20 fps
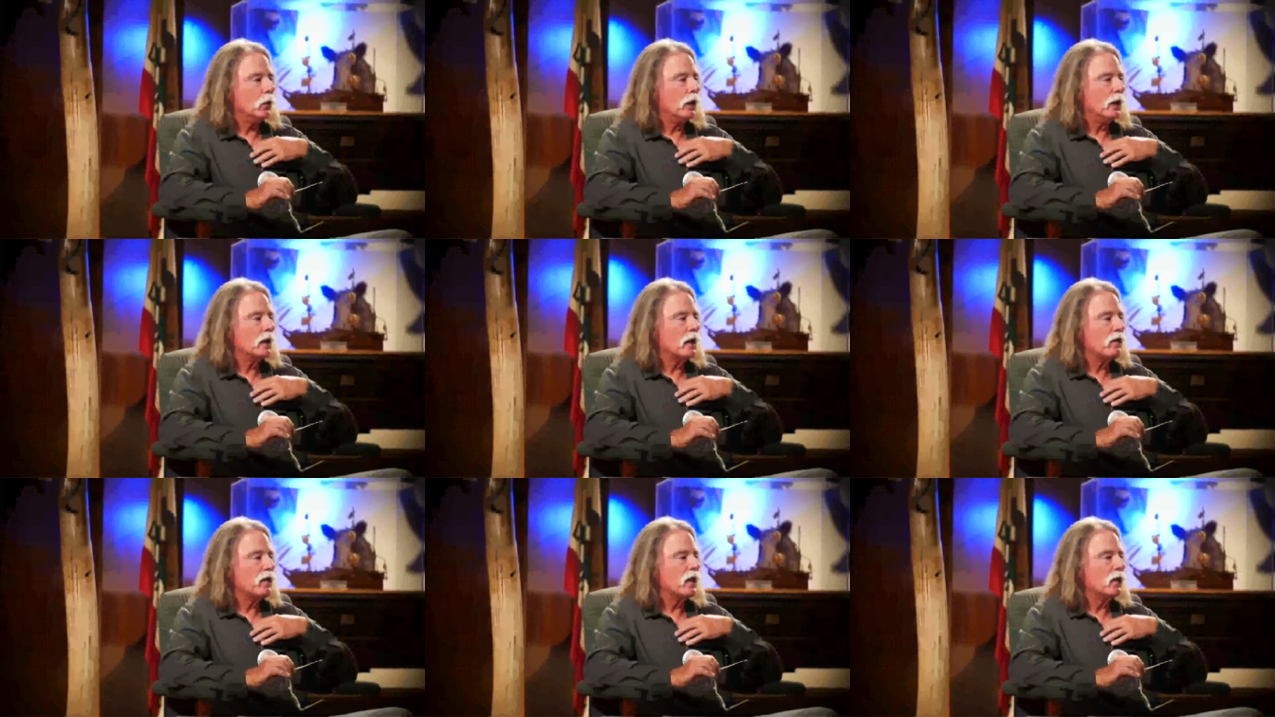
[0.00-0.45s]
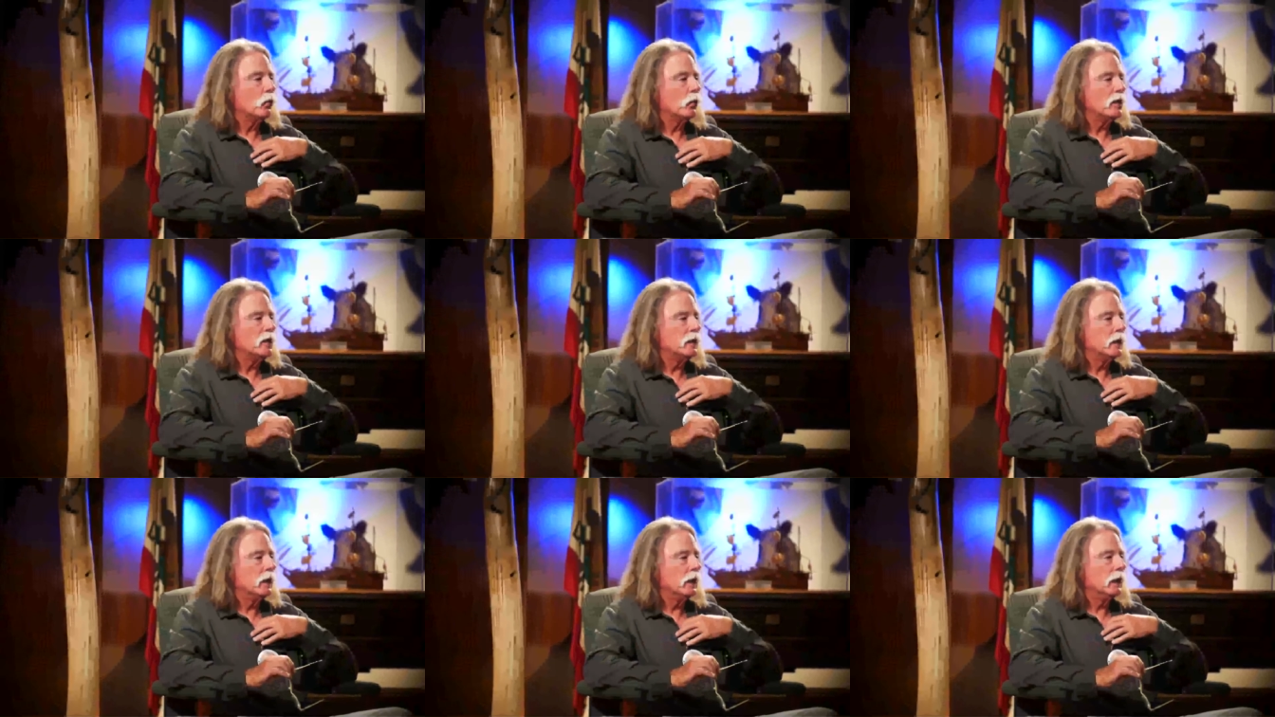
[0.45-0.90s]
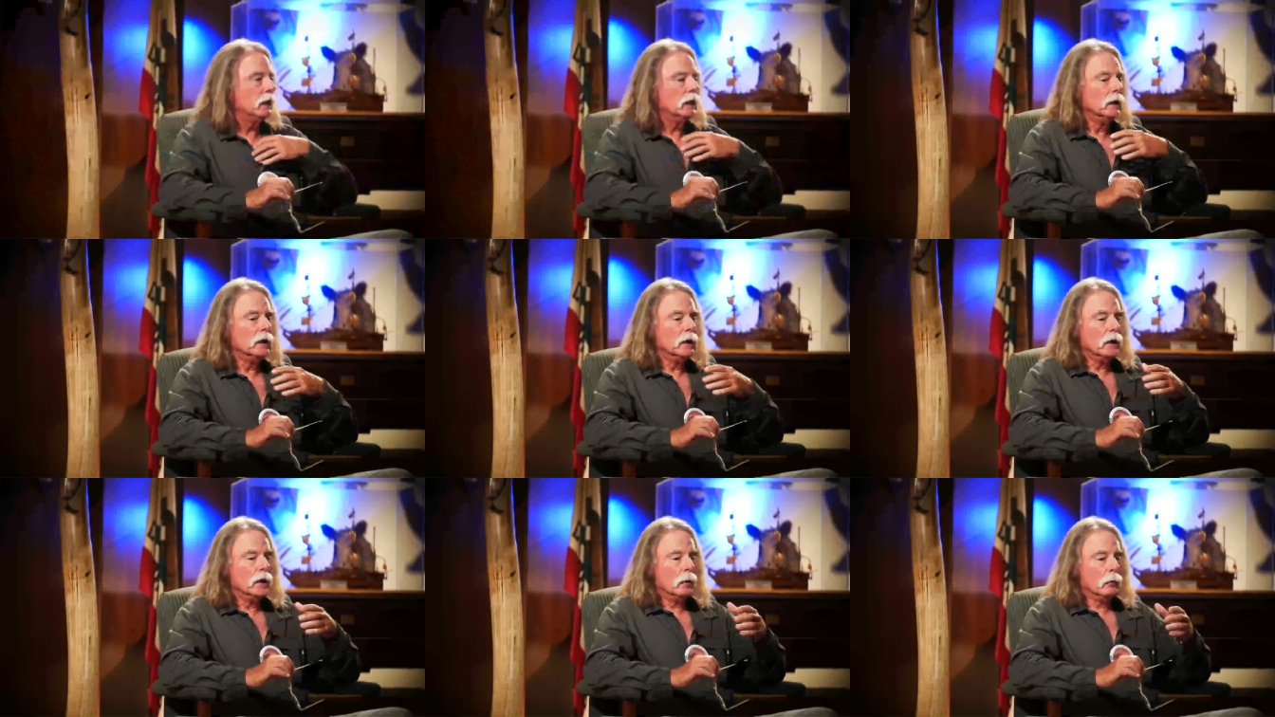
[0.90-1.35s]
and I think we did.
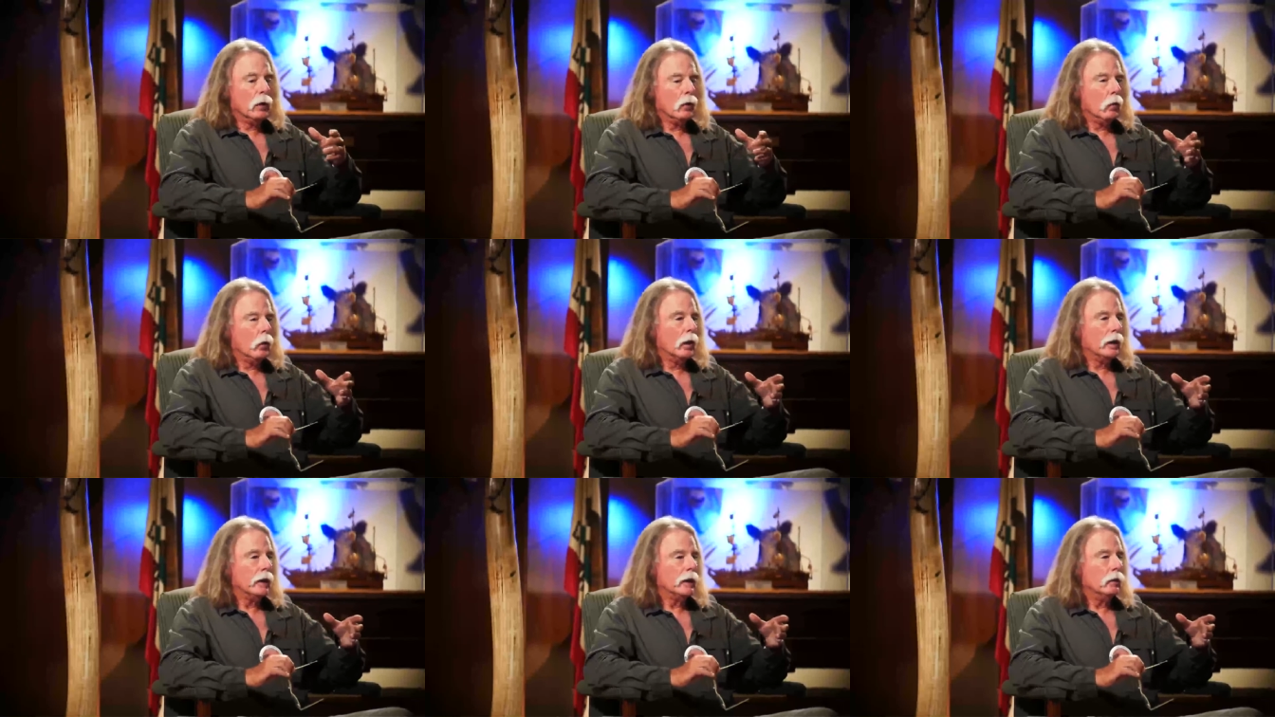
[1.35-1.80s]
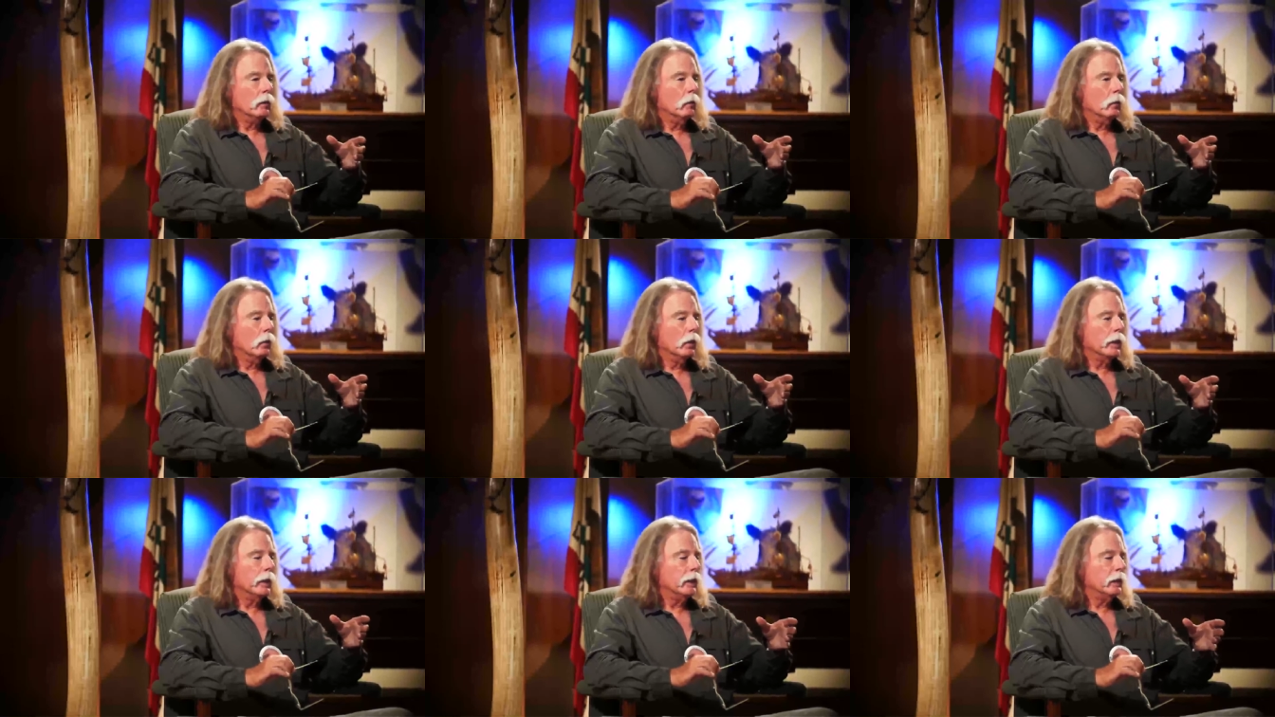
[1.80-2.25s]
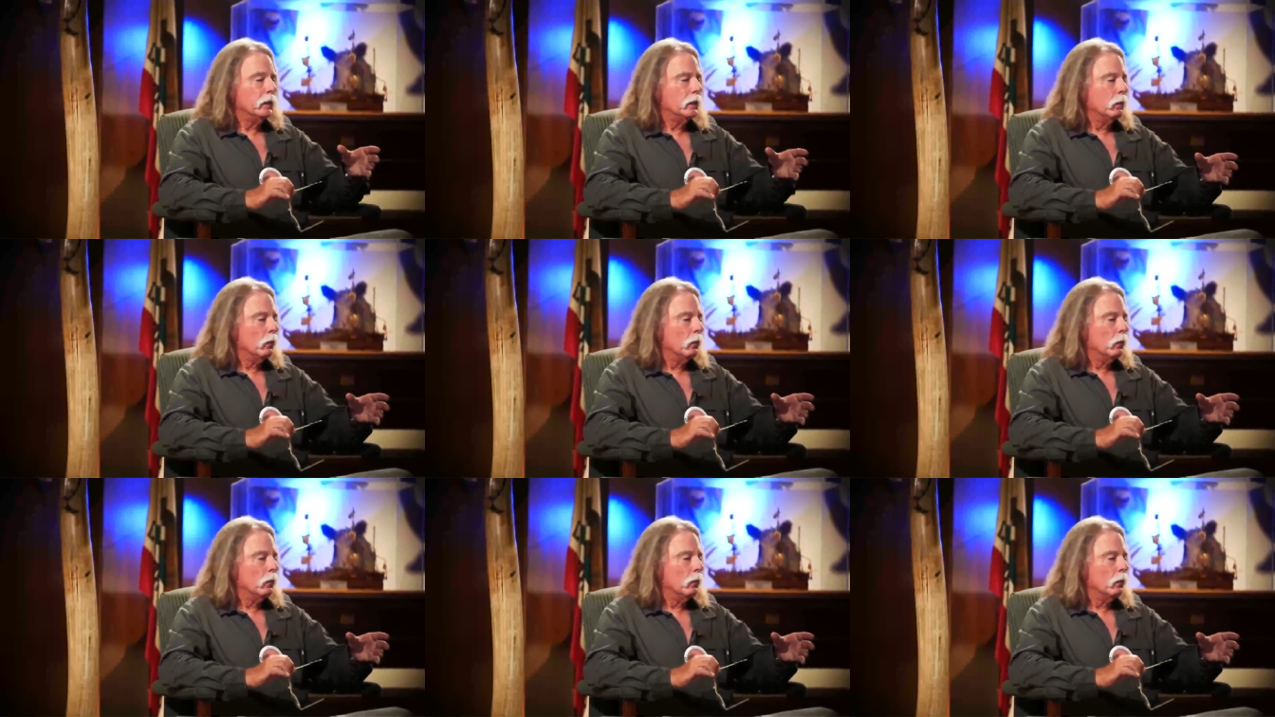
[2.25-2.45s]
But what it, what it,